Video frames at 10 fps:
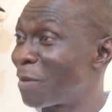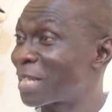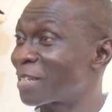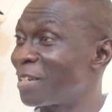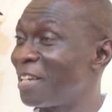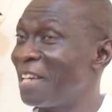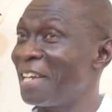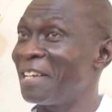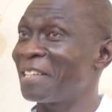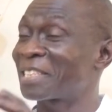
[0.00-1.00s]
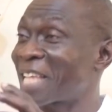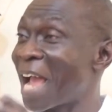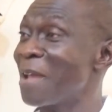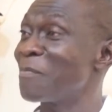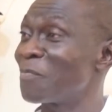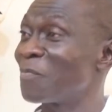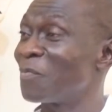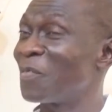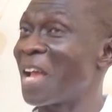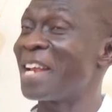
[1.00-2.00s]
But time
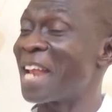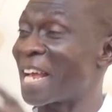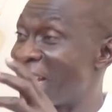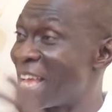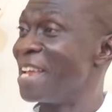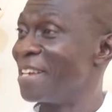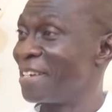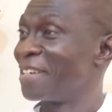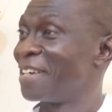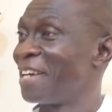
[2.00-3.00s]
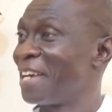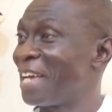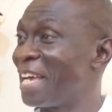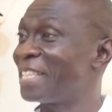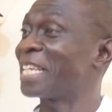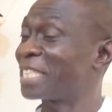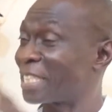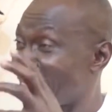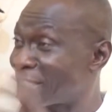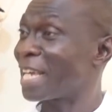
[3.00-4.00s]
and again, it's a
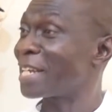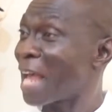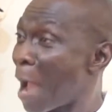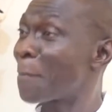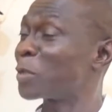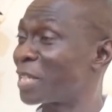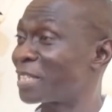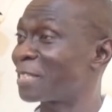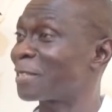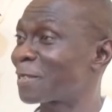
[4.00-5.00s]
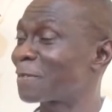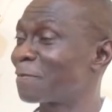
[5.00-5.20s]
tested hypothesis